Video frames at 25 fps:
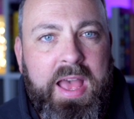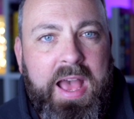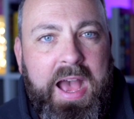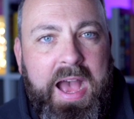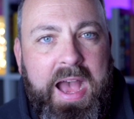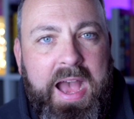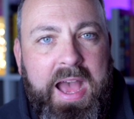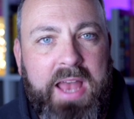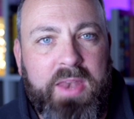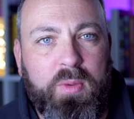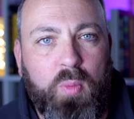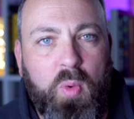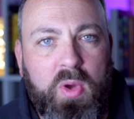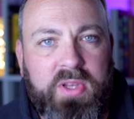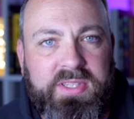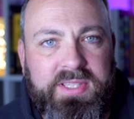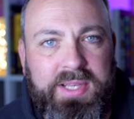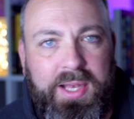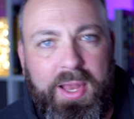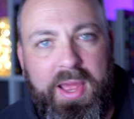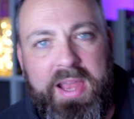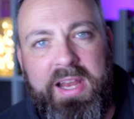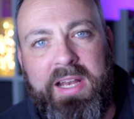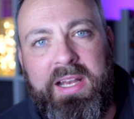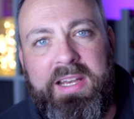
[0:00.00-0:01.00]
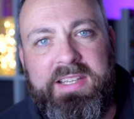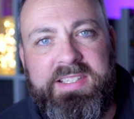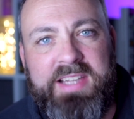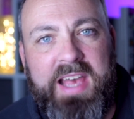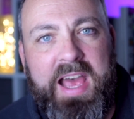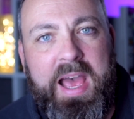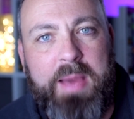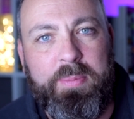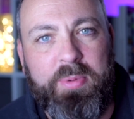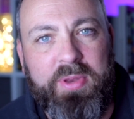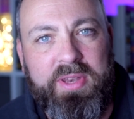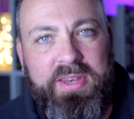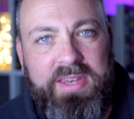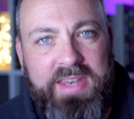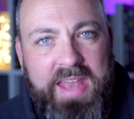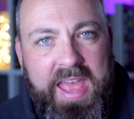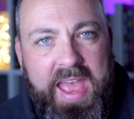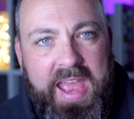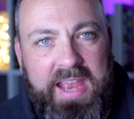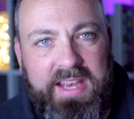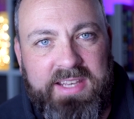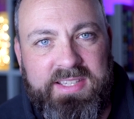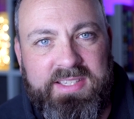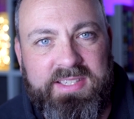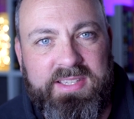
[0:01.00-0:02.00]
and what's likely to happen
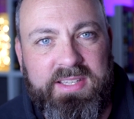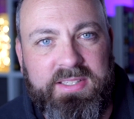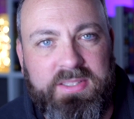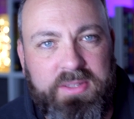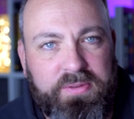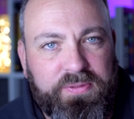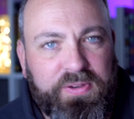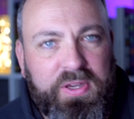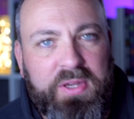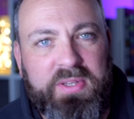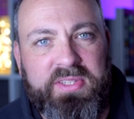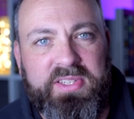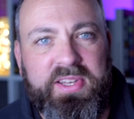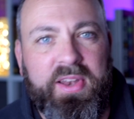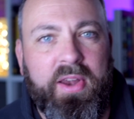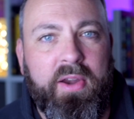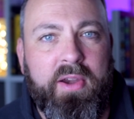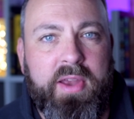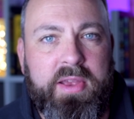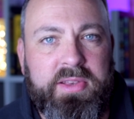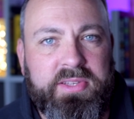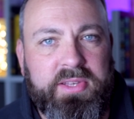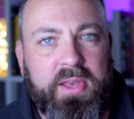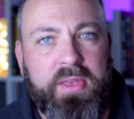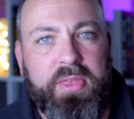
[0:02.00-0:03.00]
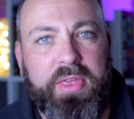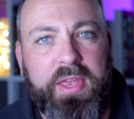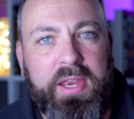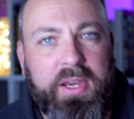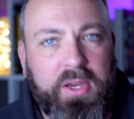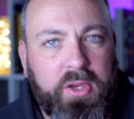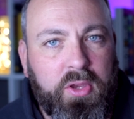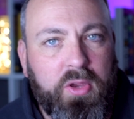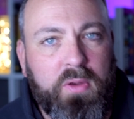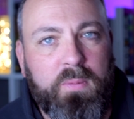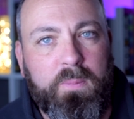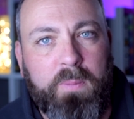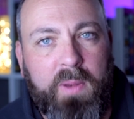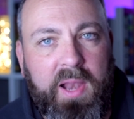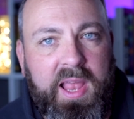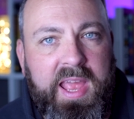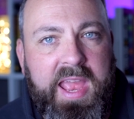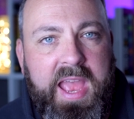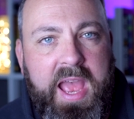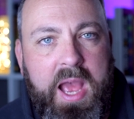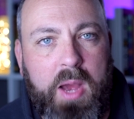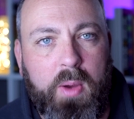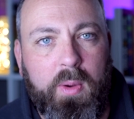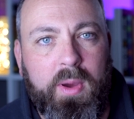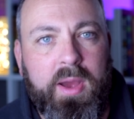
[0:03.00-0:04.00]
next. There's a few scenarios I think could play
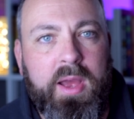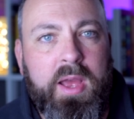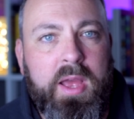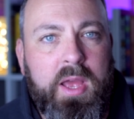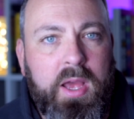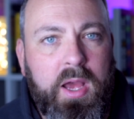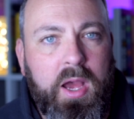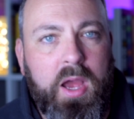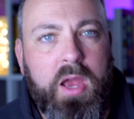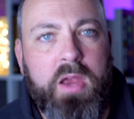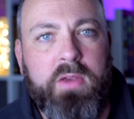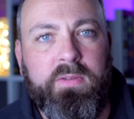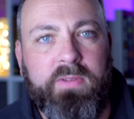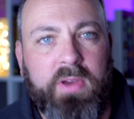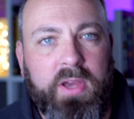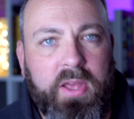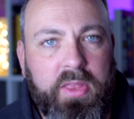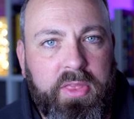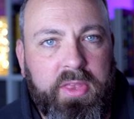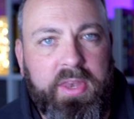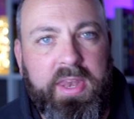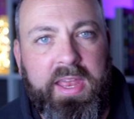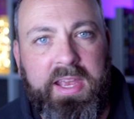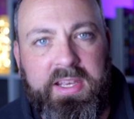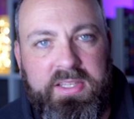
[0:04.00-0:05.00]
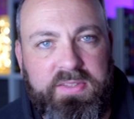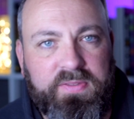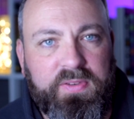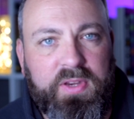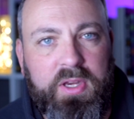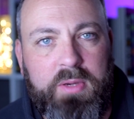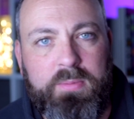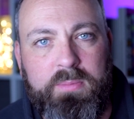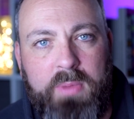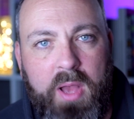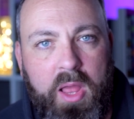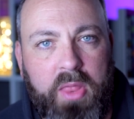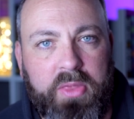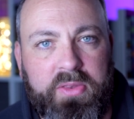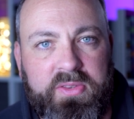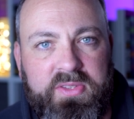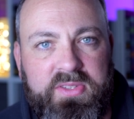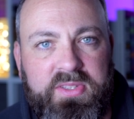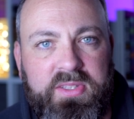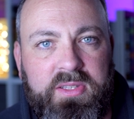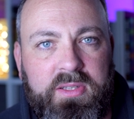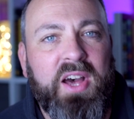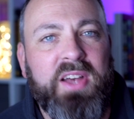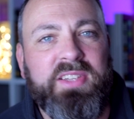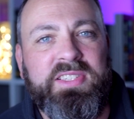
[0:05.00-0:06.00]
out over the next few months.
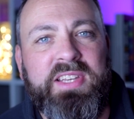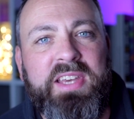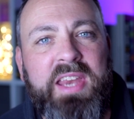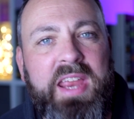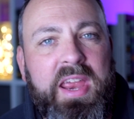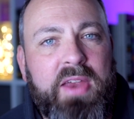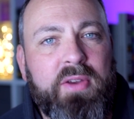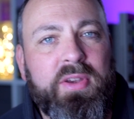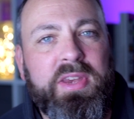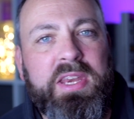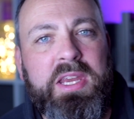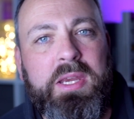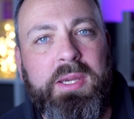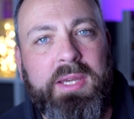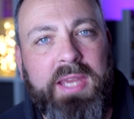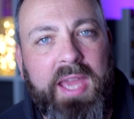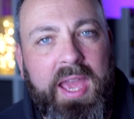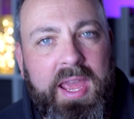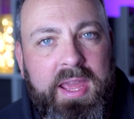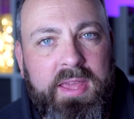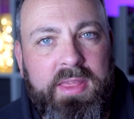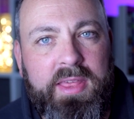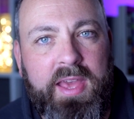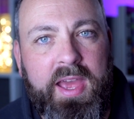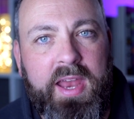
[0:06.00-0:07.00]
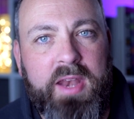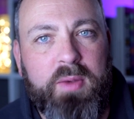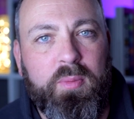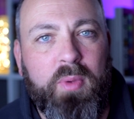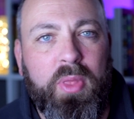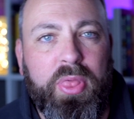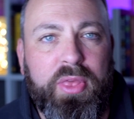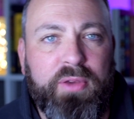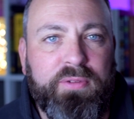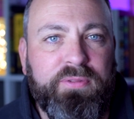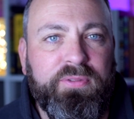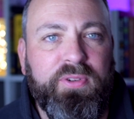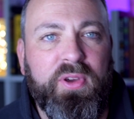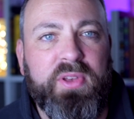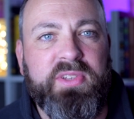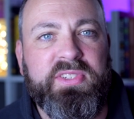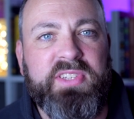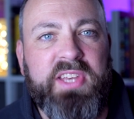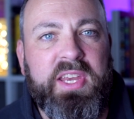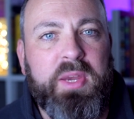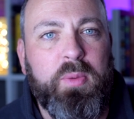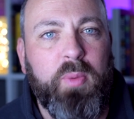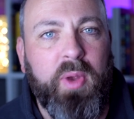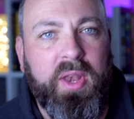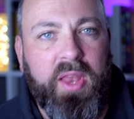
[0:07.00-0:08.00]
Starting here in the UK then, with the
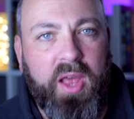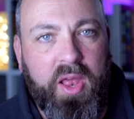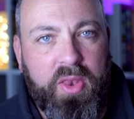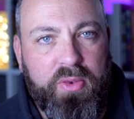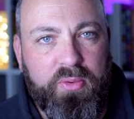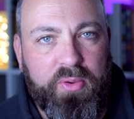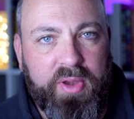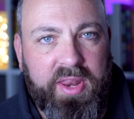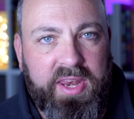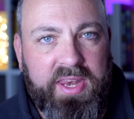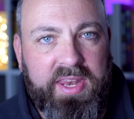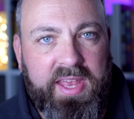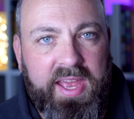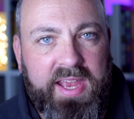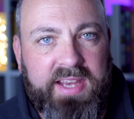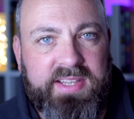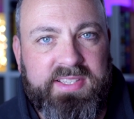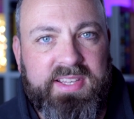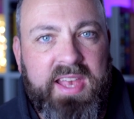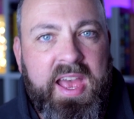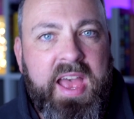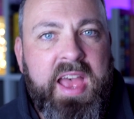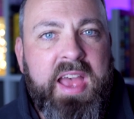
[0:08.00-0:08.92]
FTSE 100 index